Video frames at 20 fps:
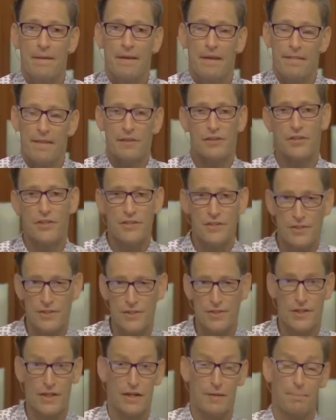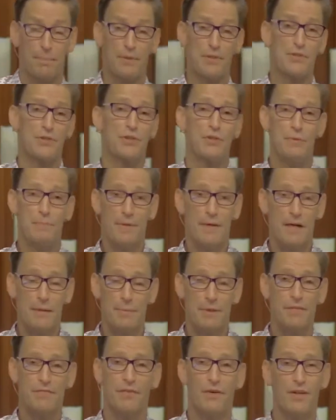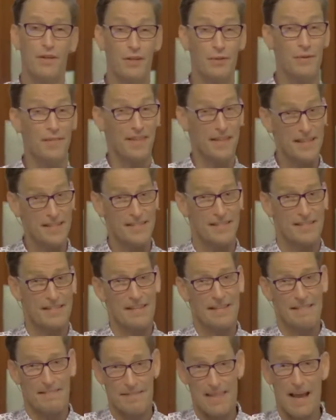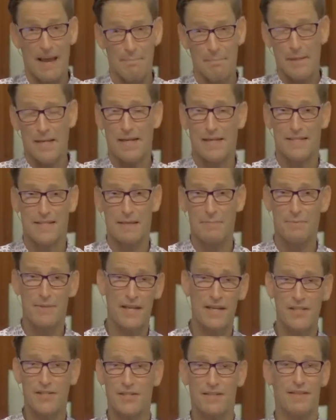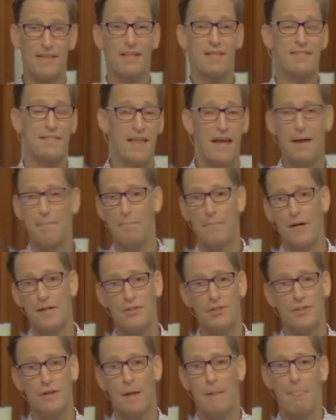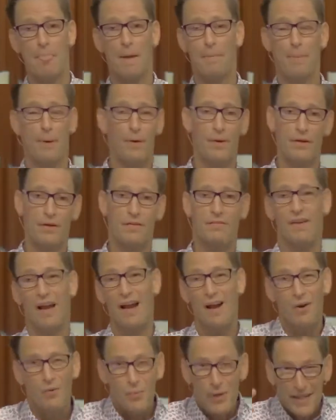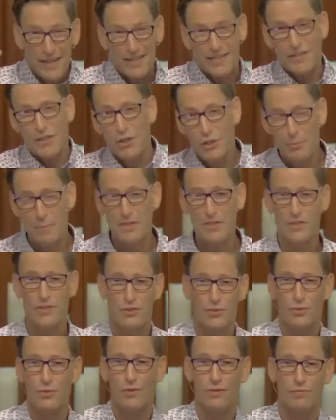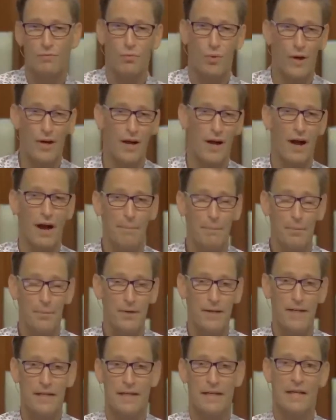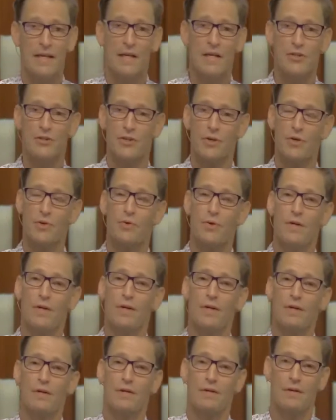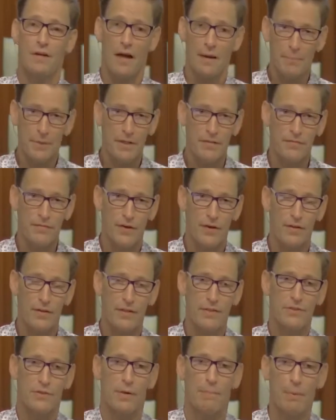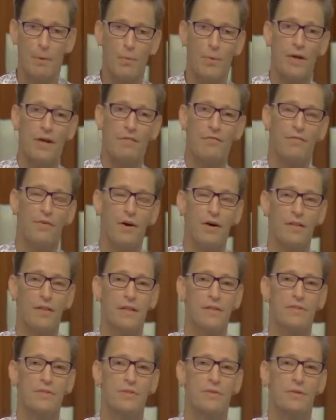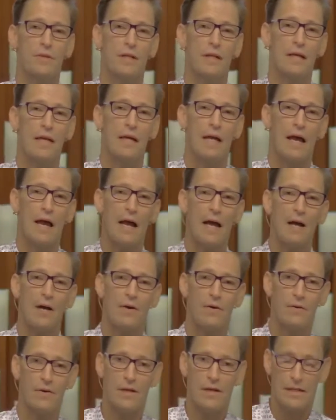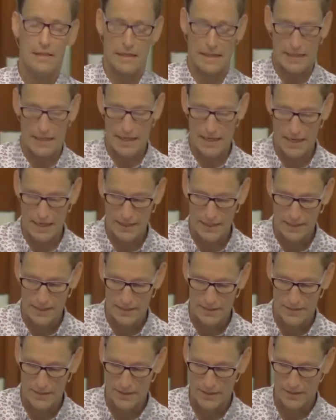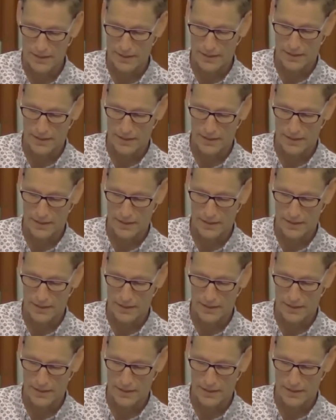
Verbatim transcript: that Jesus is going to presume that I'm going to fall into it, that it's that big a temptation, that it's that much a part of how we as humans just sort of want to operate. So I'm going to fall into it. But when I fall into it, how can I dig